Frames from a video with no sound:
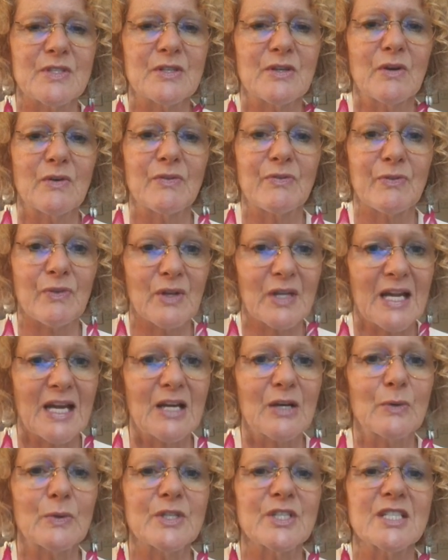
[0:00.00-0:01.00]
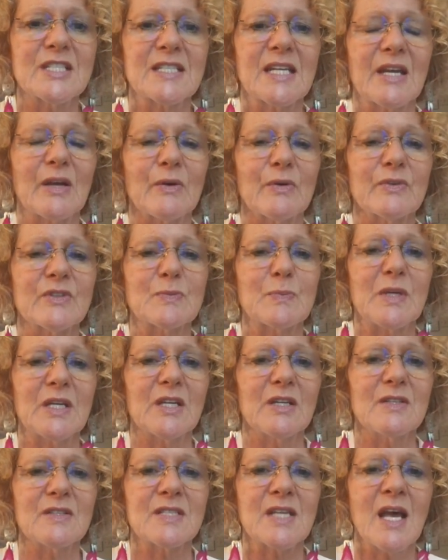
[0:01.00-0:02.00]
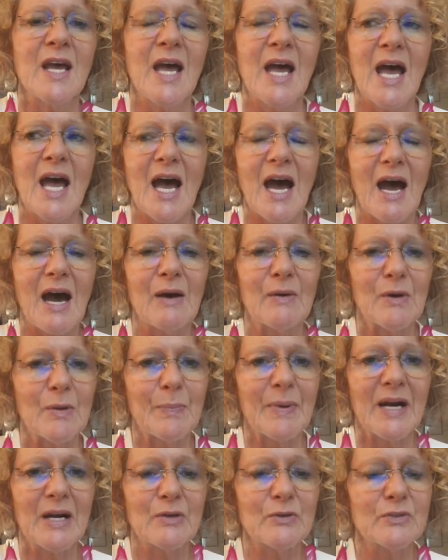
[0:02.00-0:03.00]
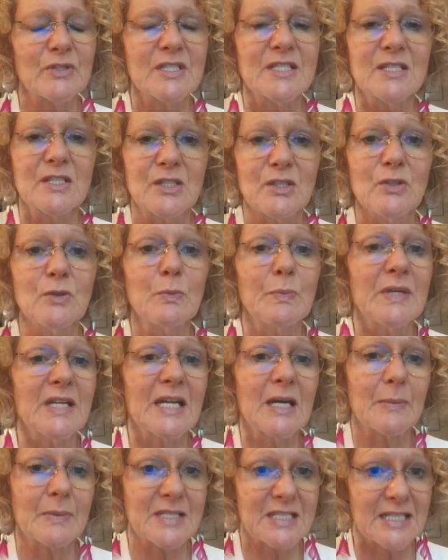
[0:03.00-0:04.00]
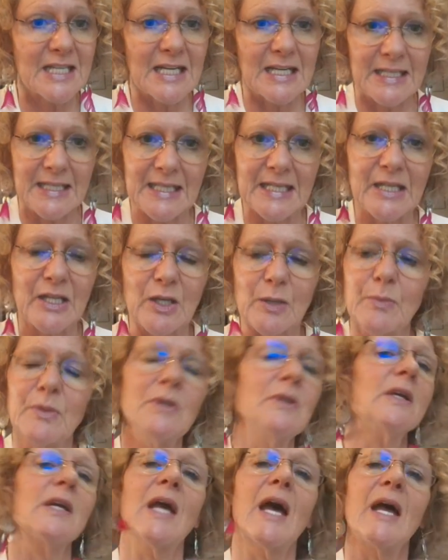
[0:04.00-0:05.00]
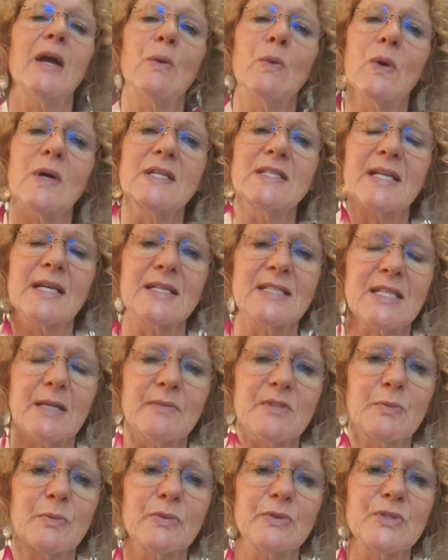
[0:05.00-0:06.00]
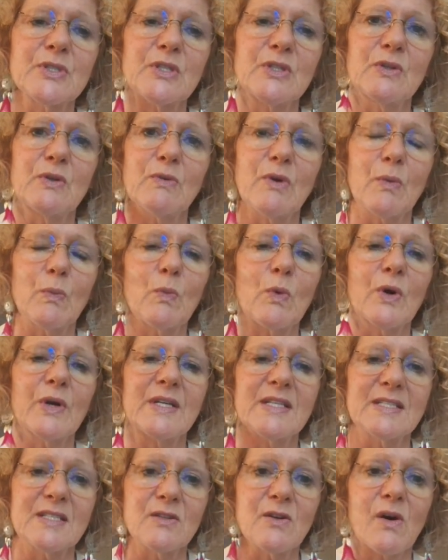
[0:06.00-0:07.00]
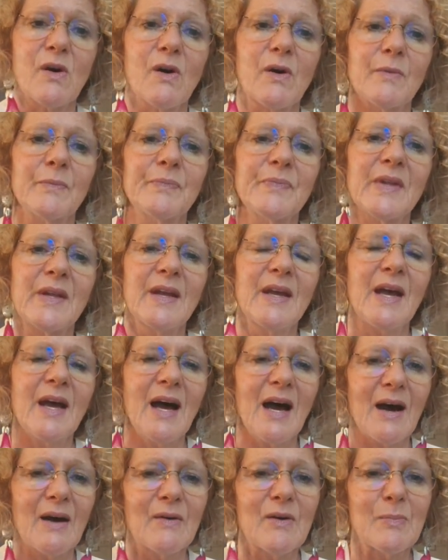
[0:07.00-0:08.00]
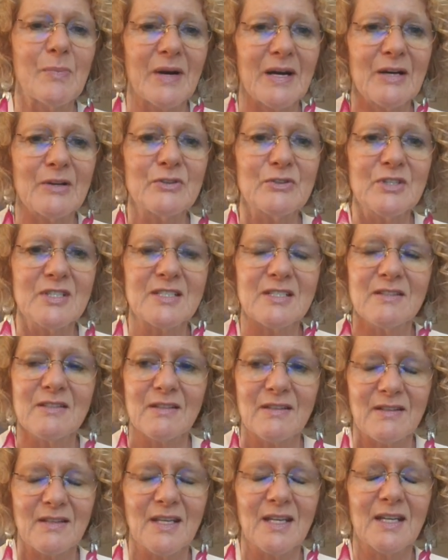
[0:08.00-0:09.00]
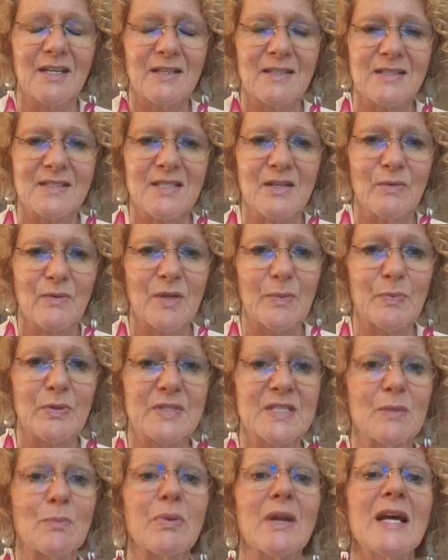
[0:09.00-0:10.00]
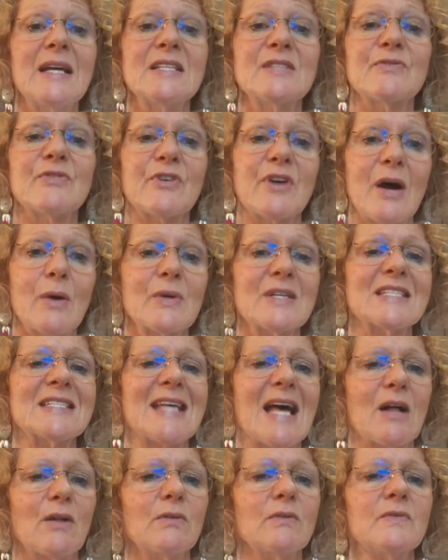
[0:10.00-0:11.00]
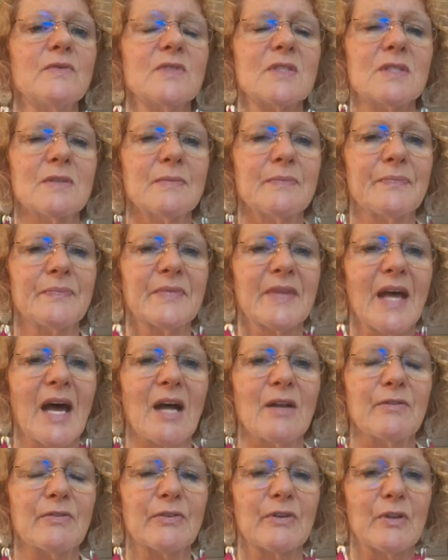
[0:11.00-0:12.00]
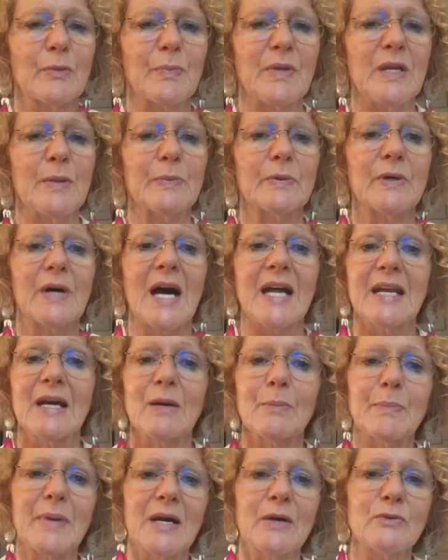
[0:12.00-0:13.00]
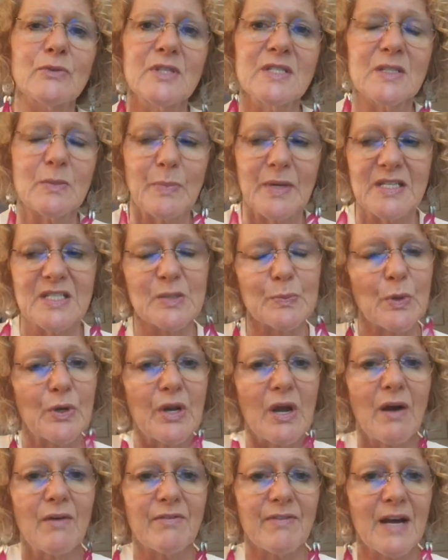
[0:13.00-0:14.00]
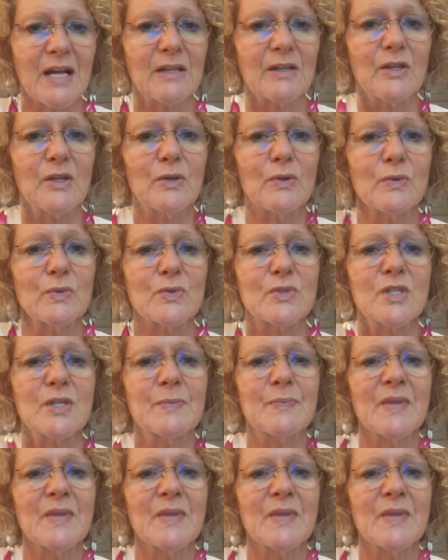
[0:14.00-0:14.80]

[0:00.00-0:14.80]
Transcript: of language skills, because our boundaries are you being able to clearly communicate what is acceptable to you and what is not. Our boundaries are the things that we put in place for ourselves and for other people. And our boundaries are based upon our values.